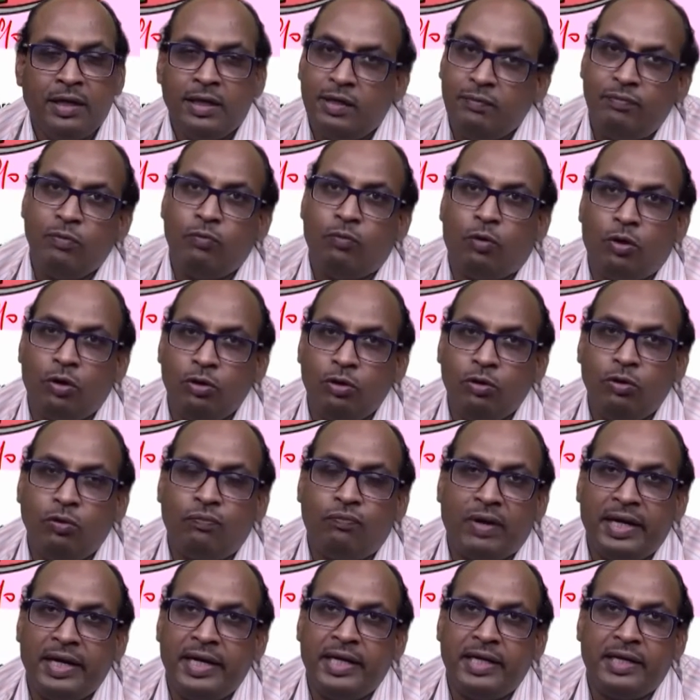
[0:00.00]
If we want to
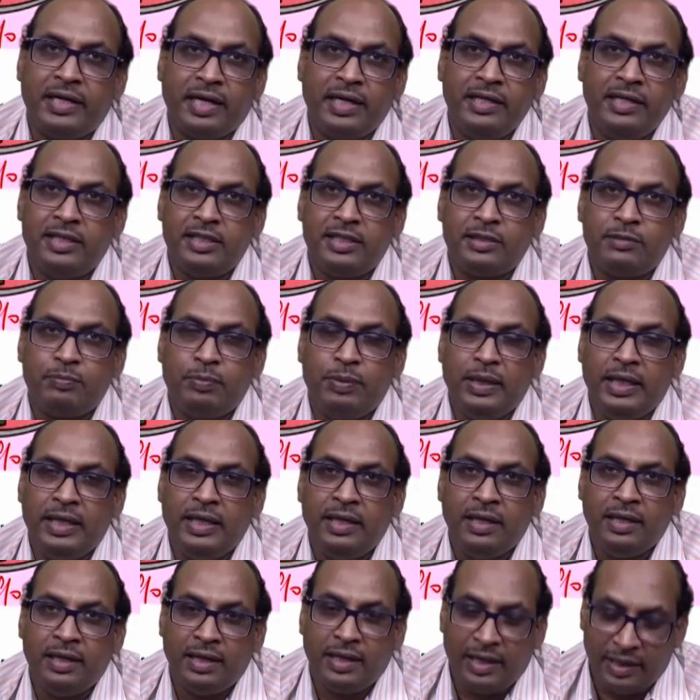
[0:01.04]
fly at higher
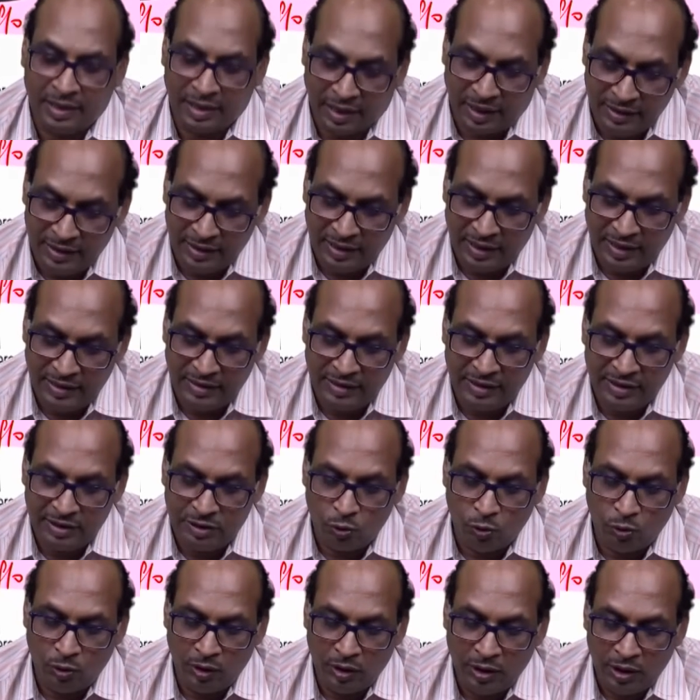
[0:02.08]
speed, at higher
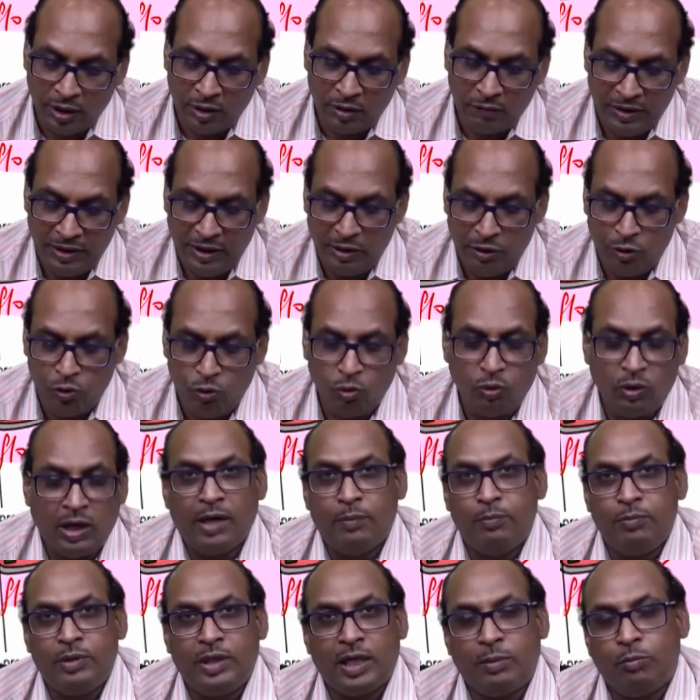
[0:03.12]
altitude, we need to
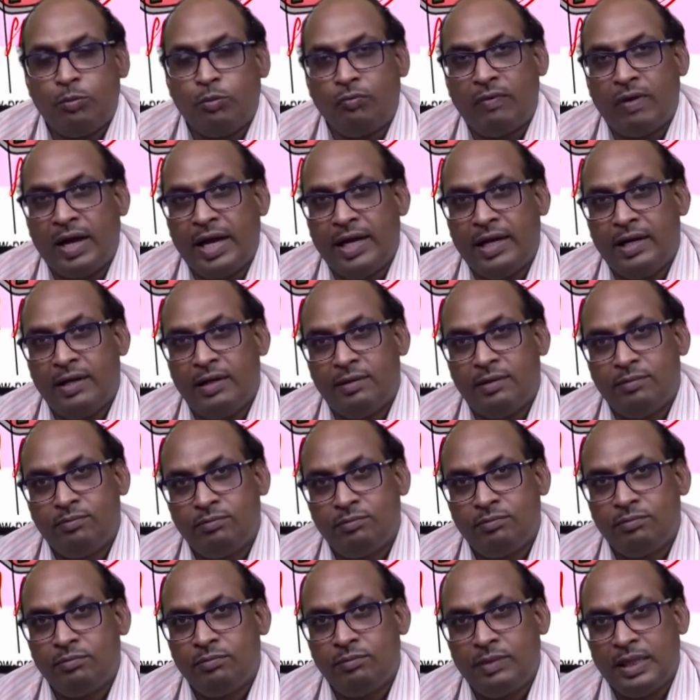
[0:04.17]
have turbofan
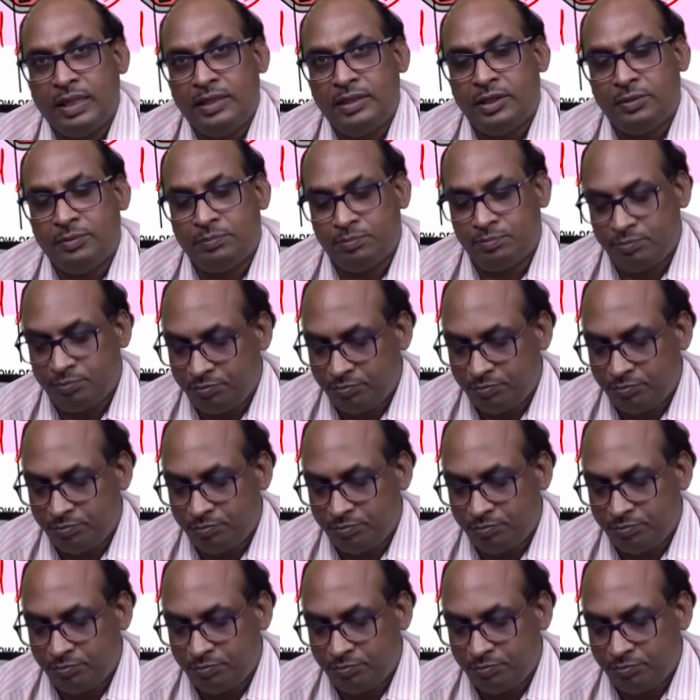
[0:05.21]
engine.